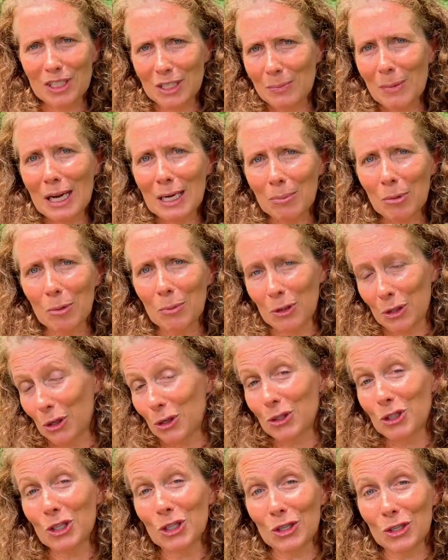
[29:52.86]
make
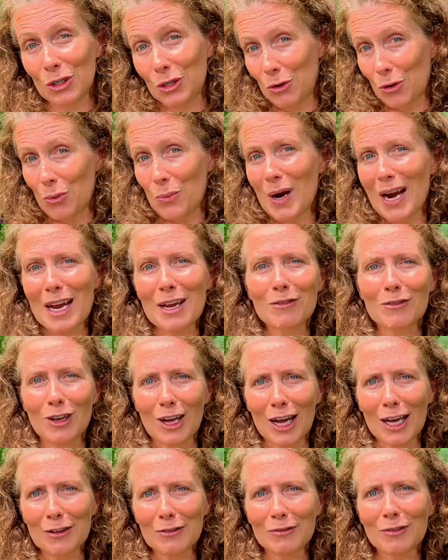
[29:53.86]
permaculture your way of
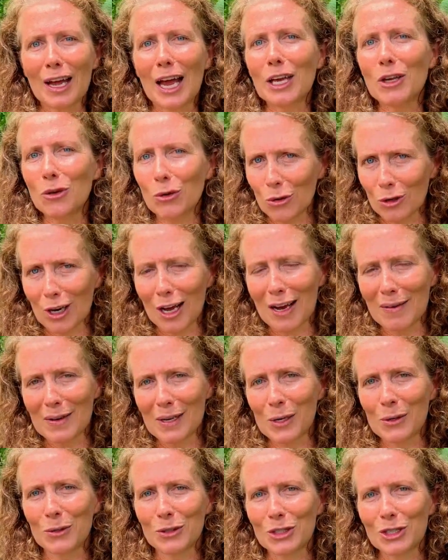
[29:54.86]
life and your
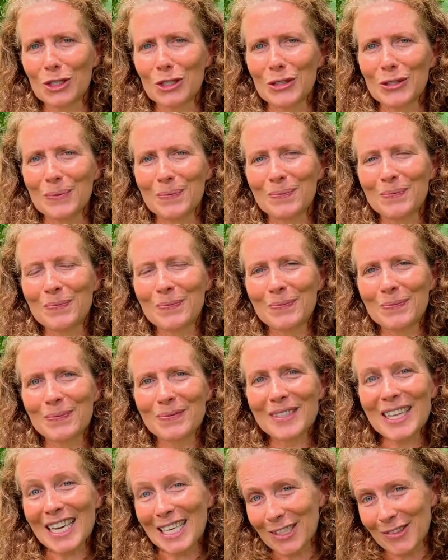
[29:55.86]
livelihood too.
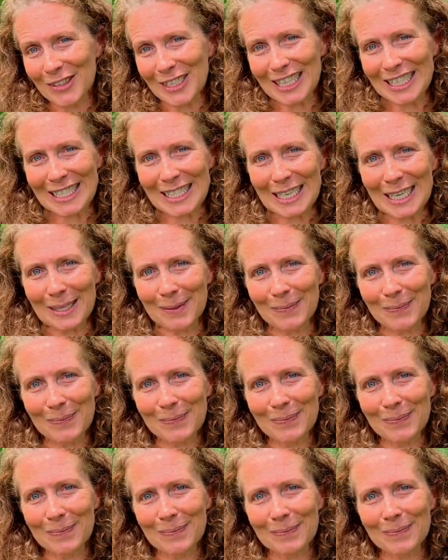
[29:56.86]
Thanks for
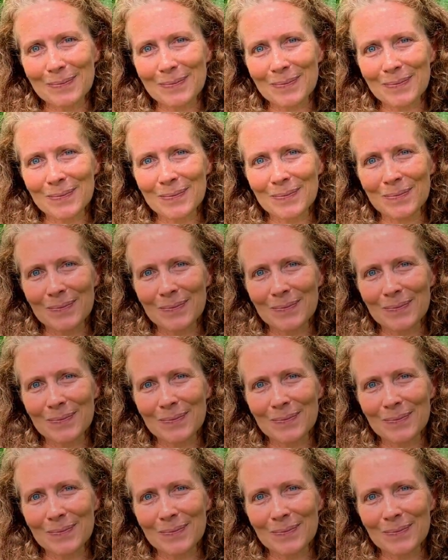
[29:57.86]
listening.